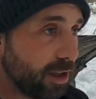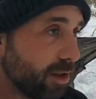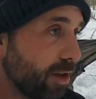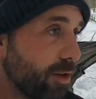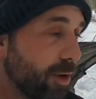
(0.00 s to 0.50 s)

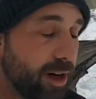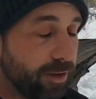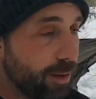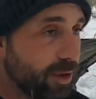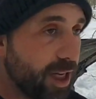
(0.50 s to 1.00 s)
So
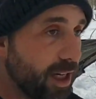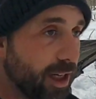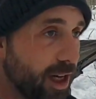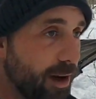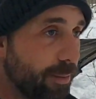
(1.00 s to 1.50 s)
whenever I'm
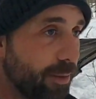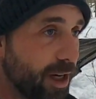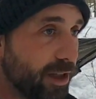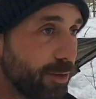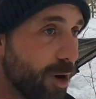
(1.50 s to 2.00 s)
setting it up,
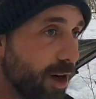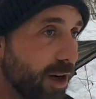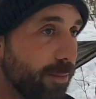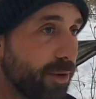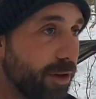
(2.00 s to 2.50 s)
I just walk
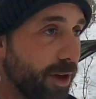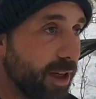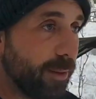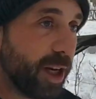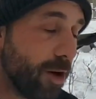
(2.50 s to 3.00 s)
up to it
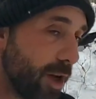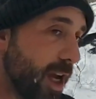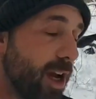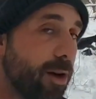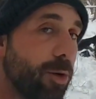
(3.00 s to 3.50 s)
and I'm like,
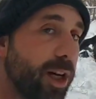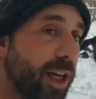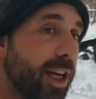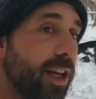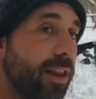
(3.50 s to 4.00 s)
okay, I want to
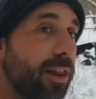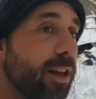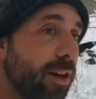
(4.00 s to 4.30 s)
get in